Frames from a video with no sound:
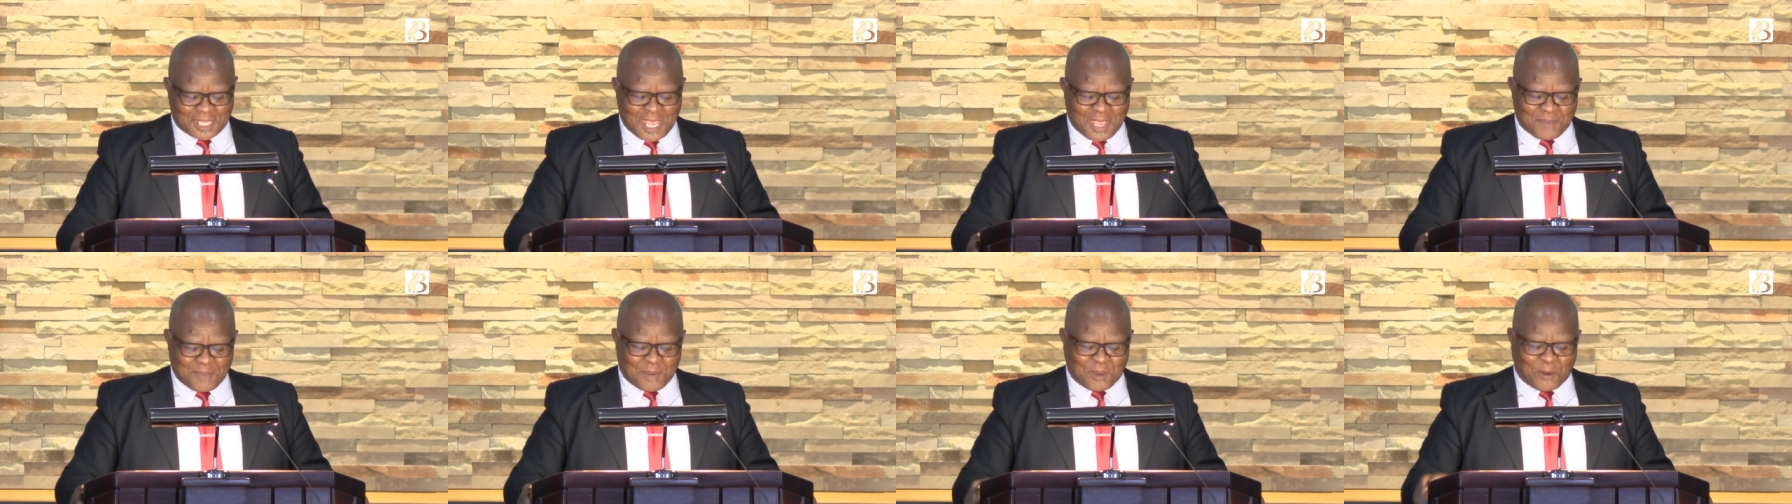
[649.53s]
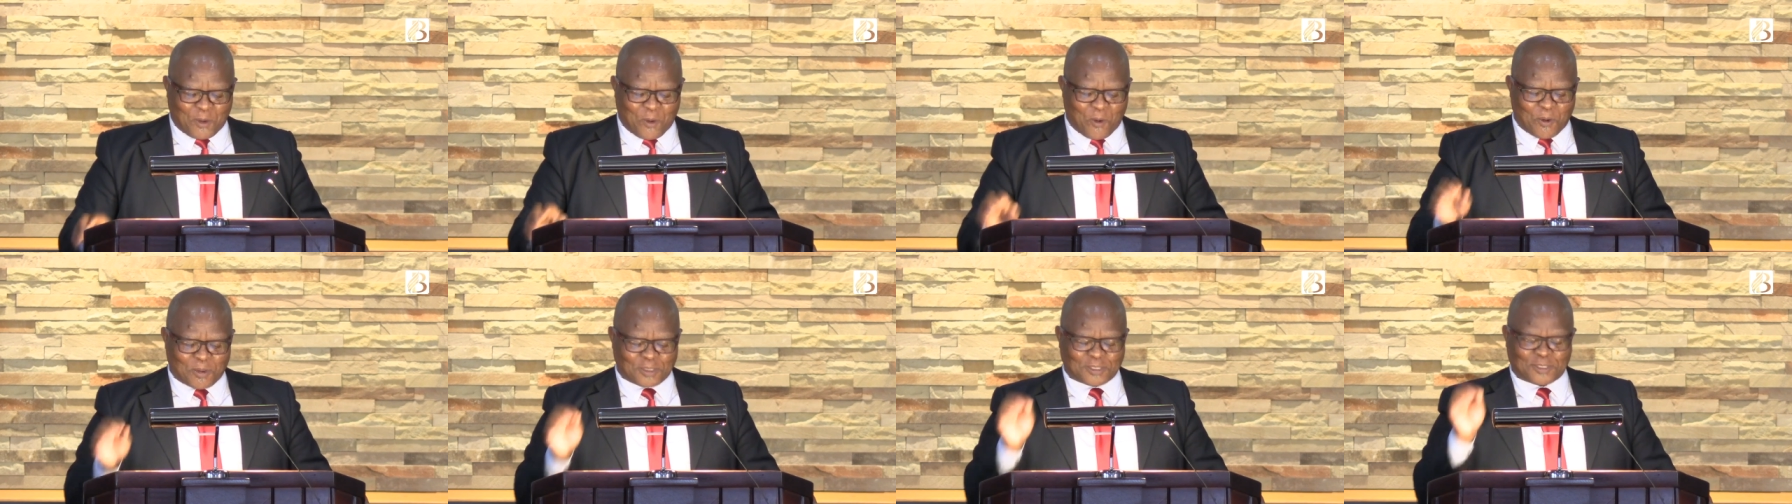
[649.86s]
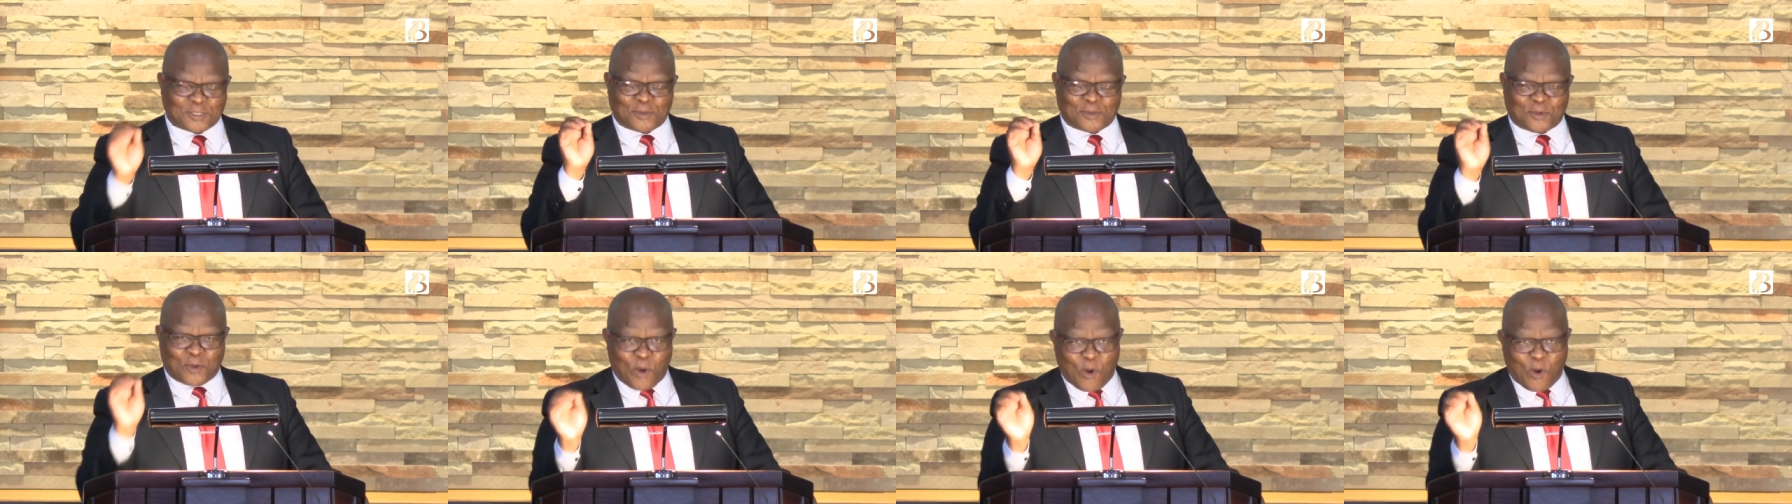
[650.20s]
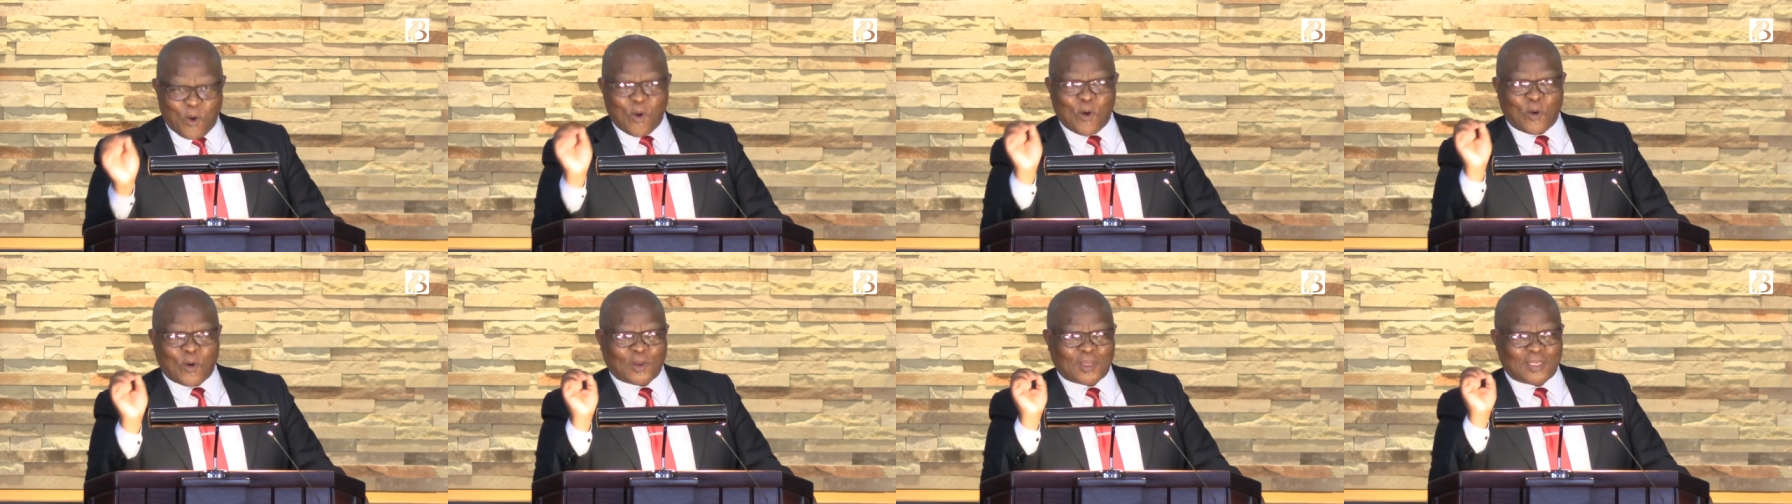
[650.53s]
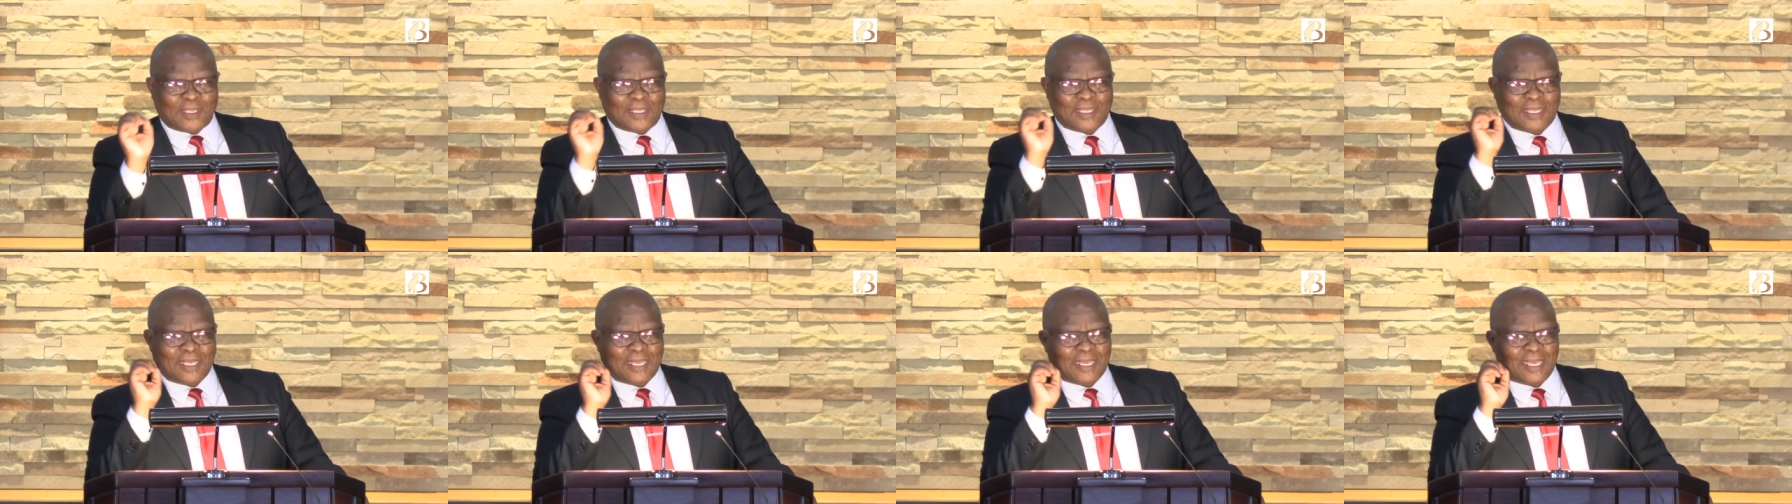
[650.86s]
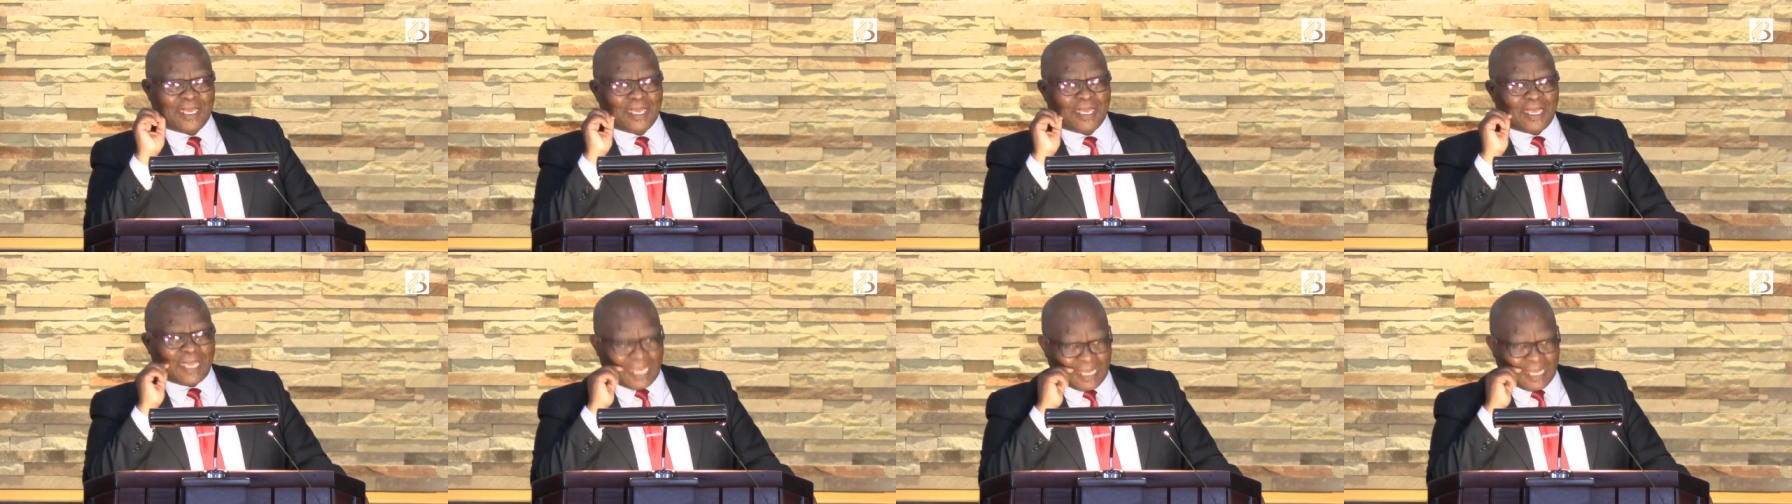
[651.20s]
because God
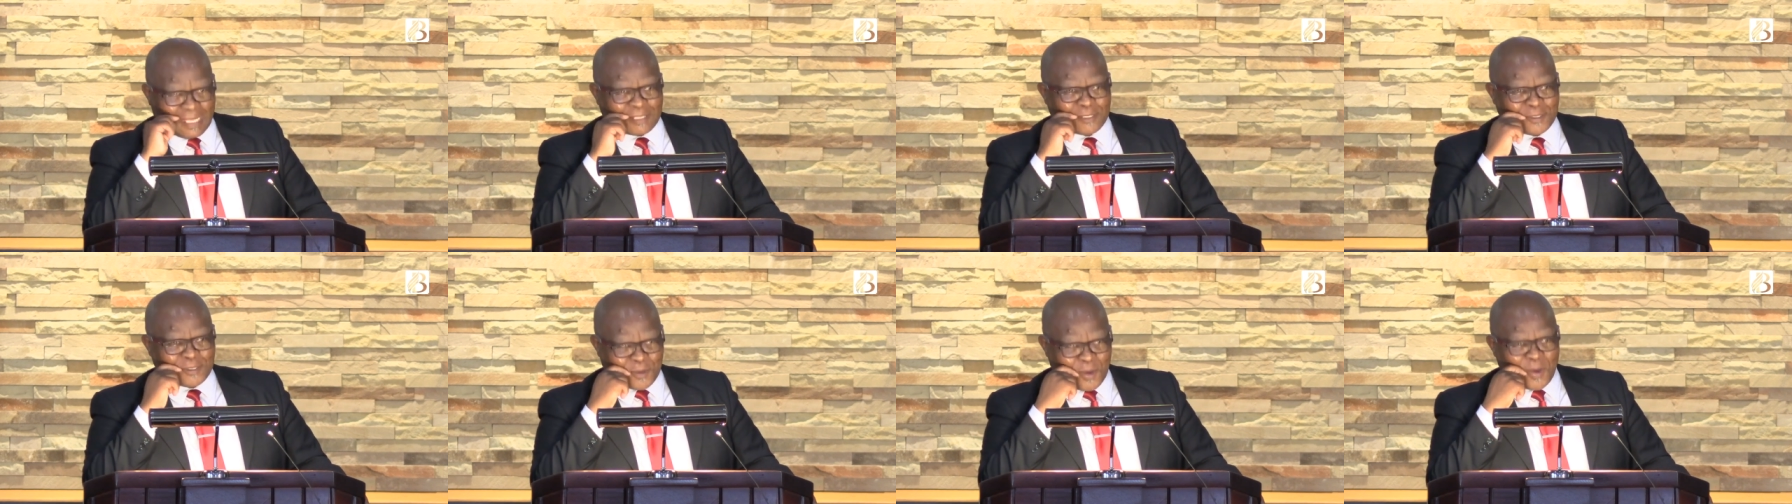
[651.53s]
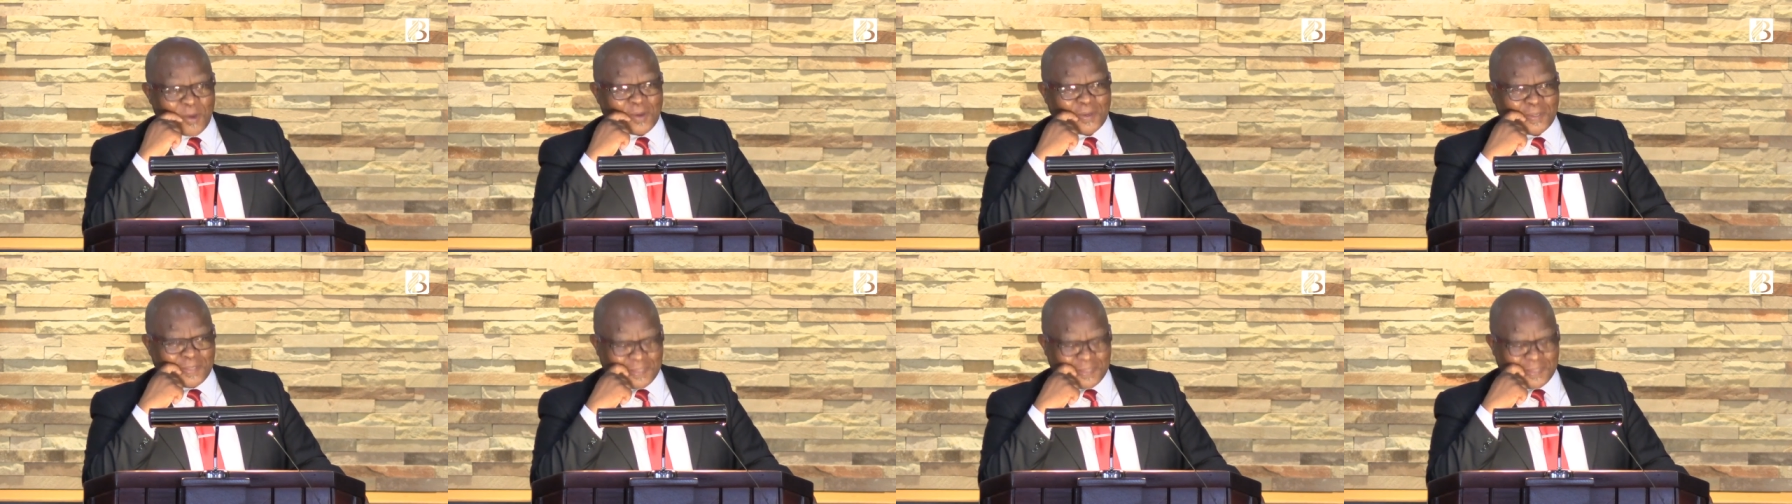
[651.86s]
is good.